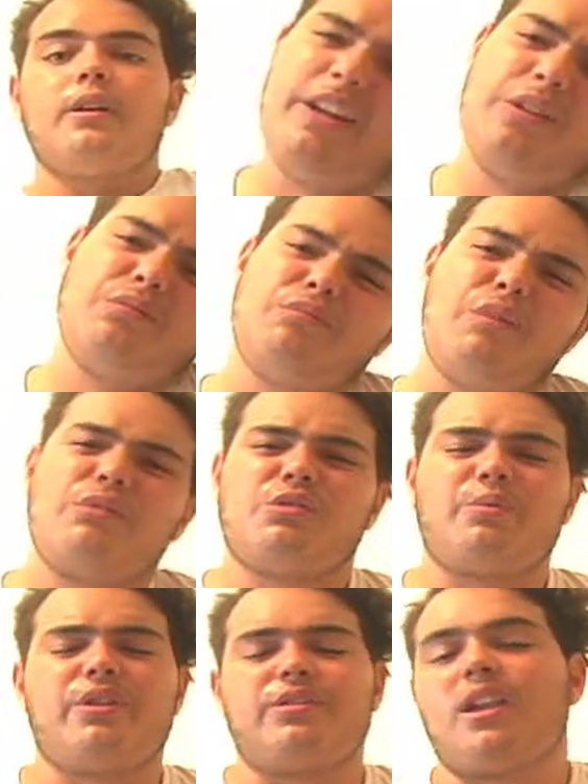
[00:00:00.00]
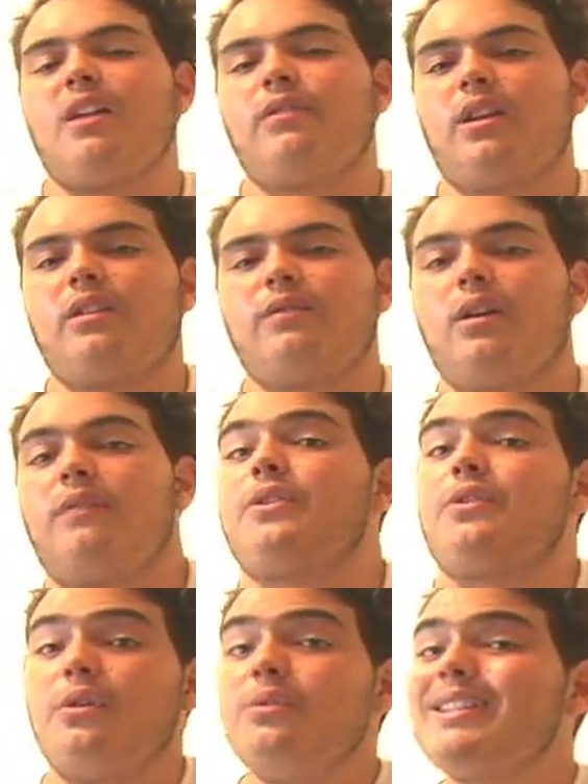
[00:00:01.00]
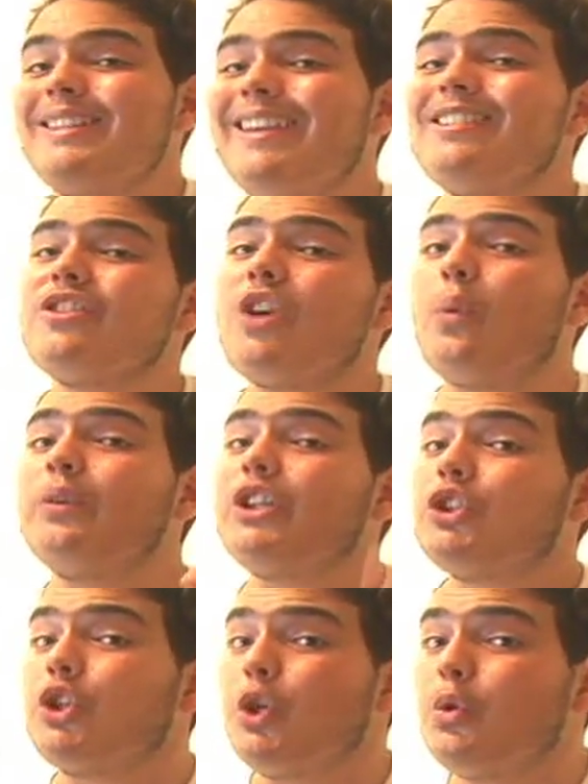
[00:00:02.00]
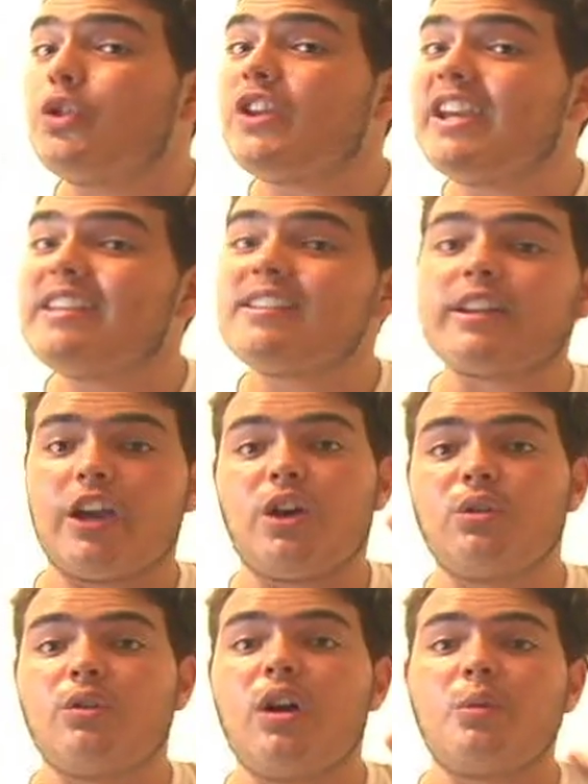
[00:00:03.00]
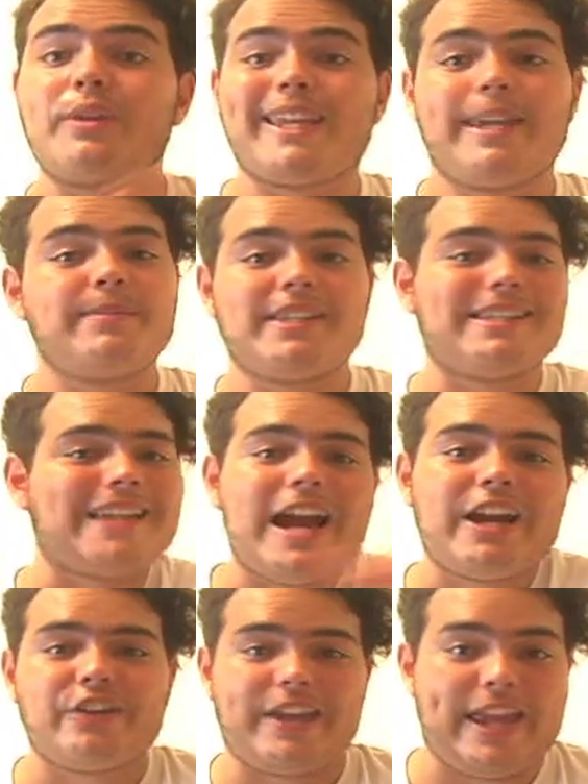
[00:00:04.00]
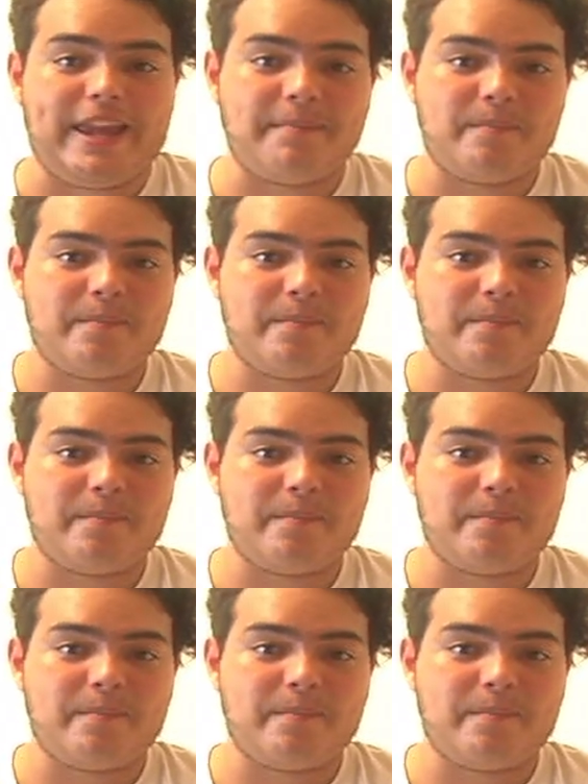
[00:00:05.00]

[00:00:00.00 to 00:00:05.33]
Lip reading: You know, most winners have luck involved. Those things are the only 2 things that could go wrong with Kim's entire game.